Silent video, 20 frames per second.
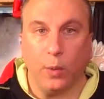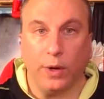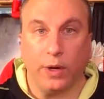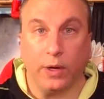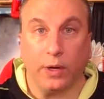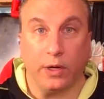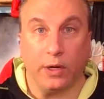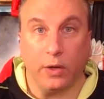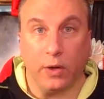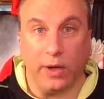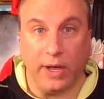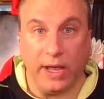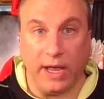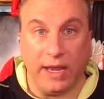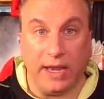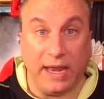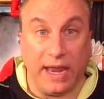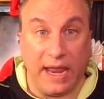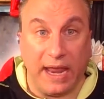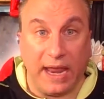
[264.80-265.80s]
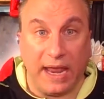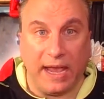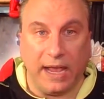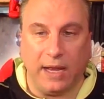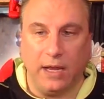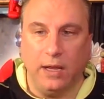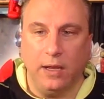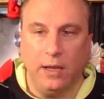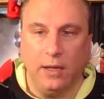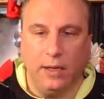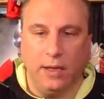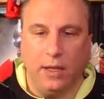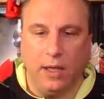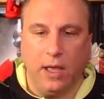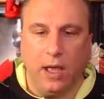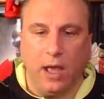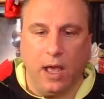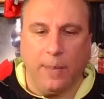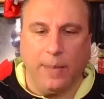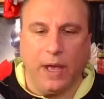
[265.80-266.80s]
We're going to go ahead and add
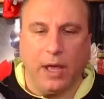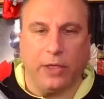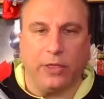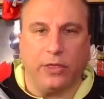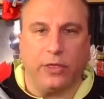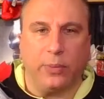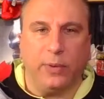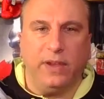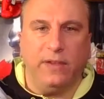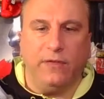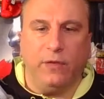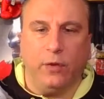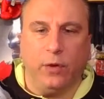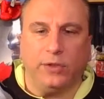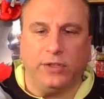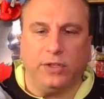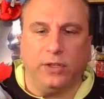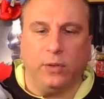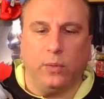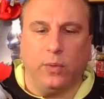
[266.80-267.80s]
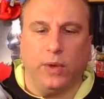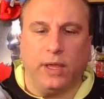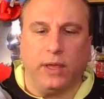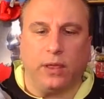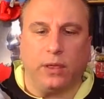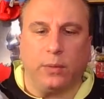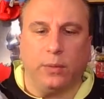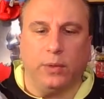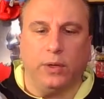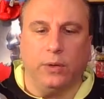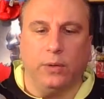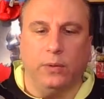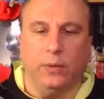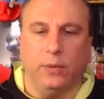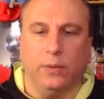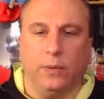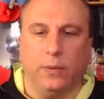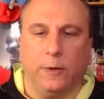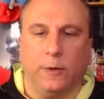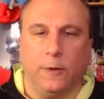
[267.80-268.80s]
about 3/4 of the way
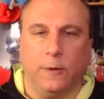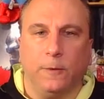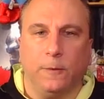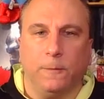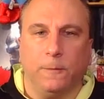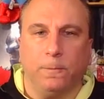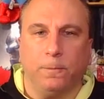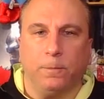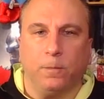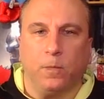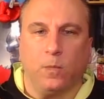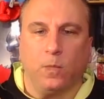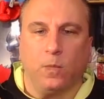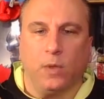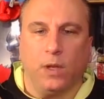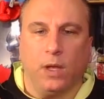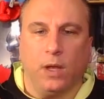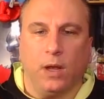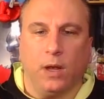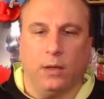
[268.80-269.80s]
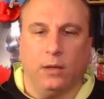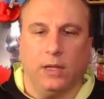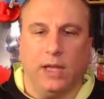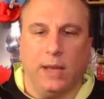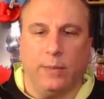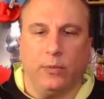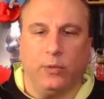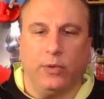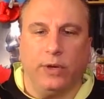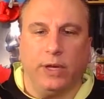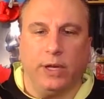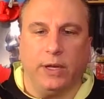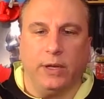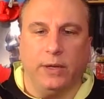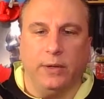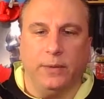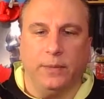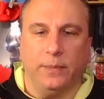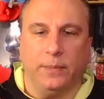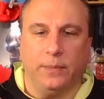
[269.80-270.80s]
through our
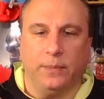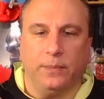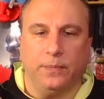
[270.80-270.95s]
limerita.